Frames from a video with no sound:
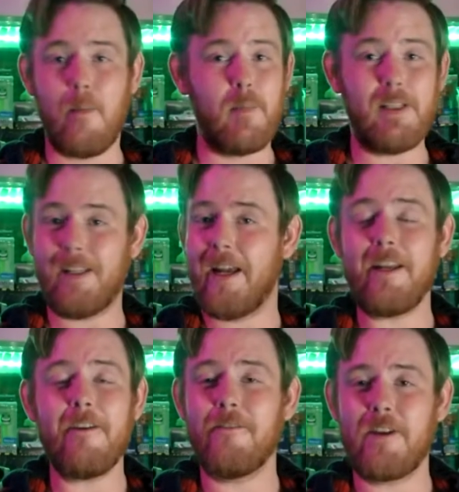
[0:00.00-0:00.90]

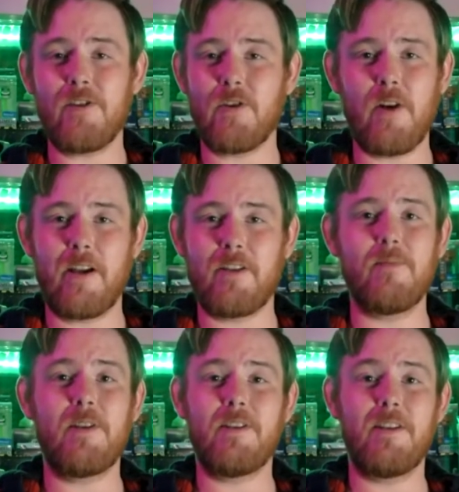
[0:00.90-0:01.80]
Plenty of Easter eggs to
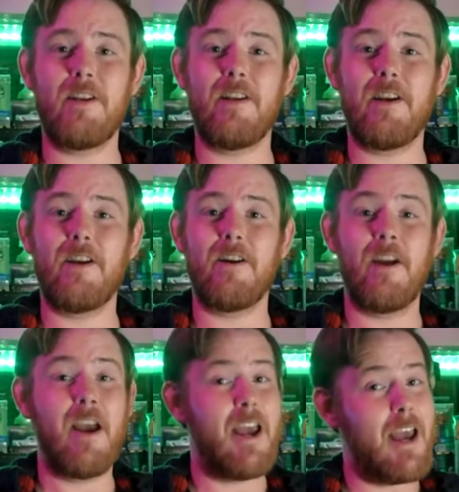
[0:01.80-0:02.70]
be seen here,
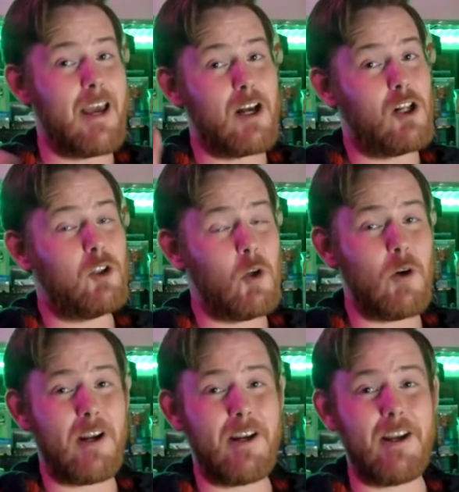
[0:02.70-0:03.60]

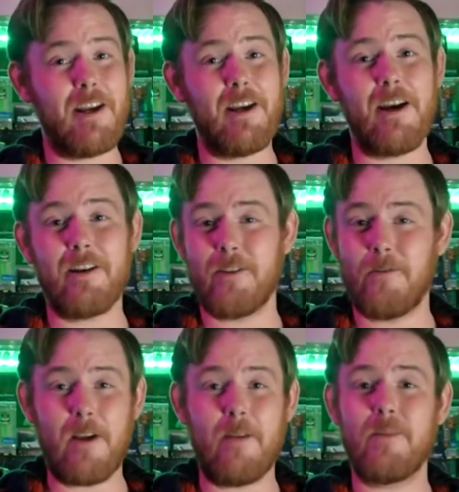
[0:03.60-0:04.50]
including Egon's
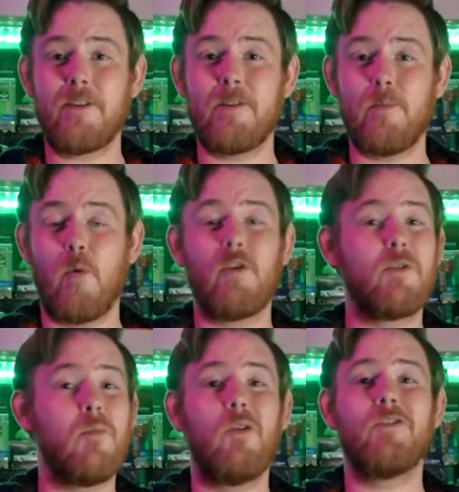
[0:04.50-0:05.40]
famous
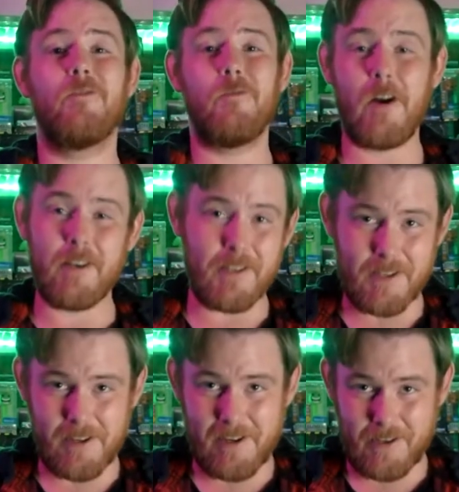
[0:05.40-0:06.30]
Spores, Molds, and Fungus
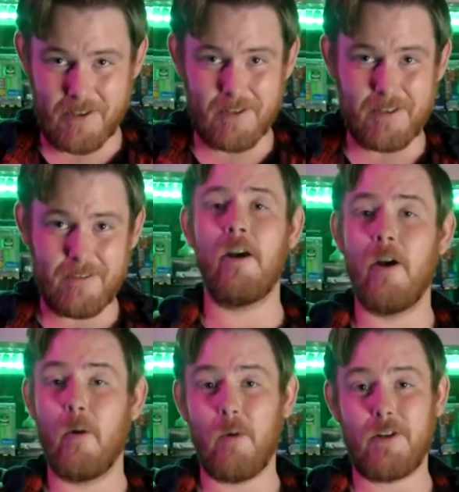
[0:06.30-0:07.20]
collection,
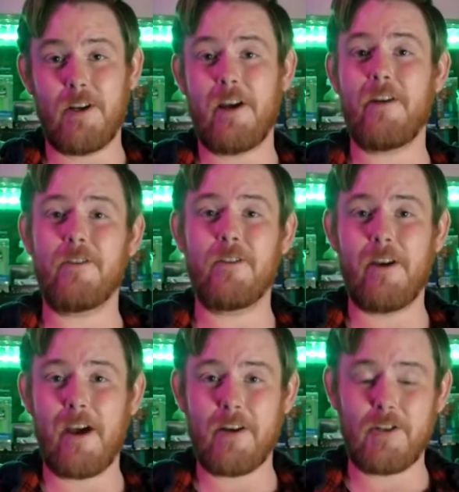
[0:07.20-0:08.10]
where together
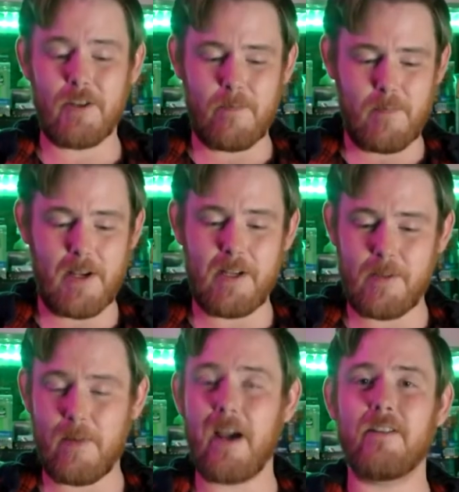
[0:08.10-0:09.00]
they actually
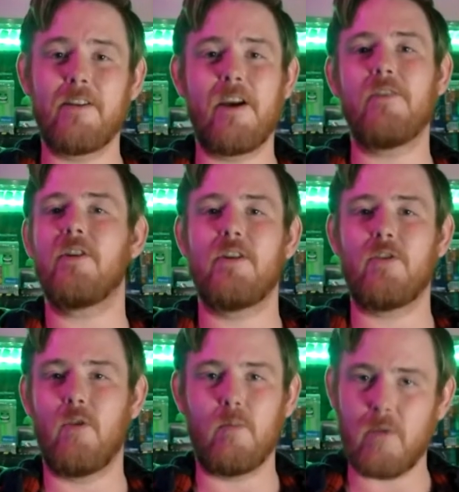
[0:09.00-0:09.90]
piece back together his old